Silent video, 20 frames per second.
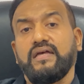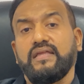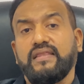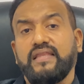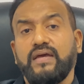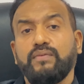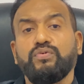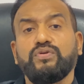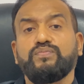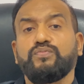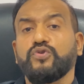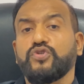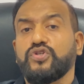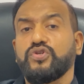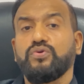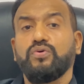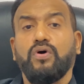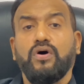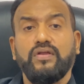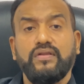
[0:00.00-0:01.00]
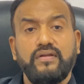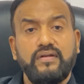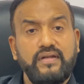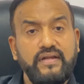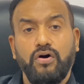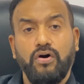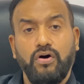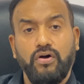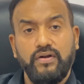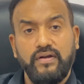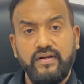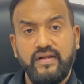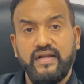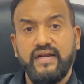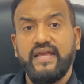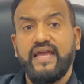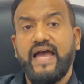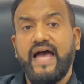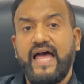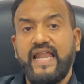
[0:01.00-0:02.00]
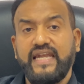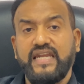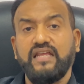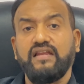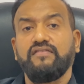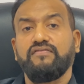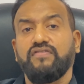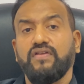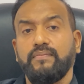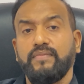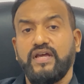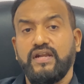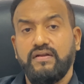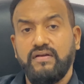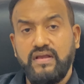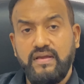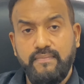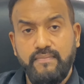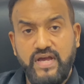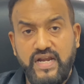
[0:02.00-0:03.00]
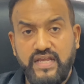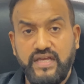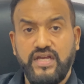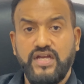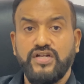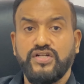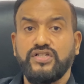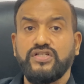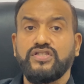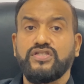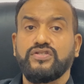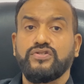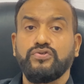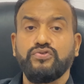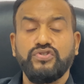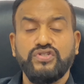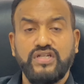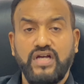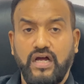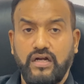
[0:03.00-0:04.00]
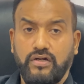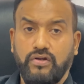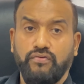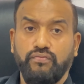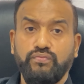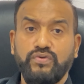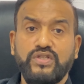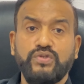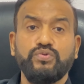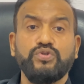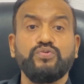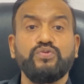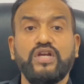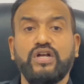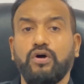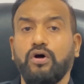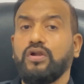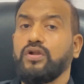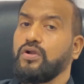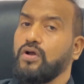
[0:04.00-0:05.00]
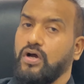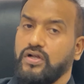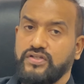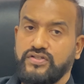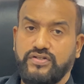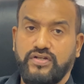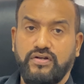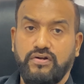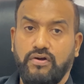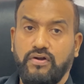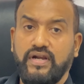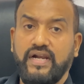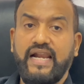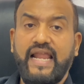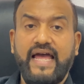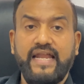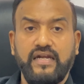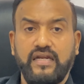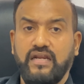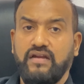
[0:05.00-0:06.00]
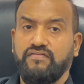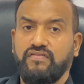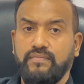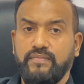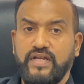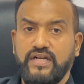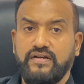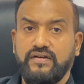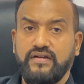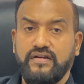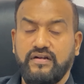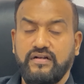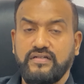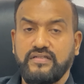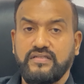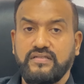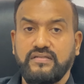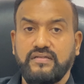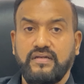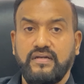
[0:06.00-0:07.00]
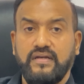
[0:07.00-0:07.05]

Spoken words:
they would put you on ordinary anti-inflammatory medications to start off with, which we call non-steroidal anti-inflammatory drugs.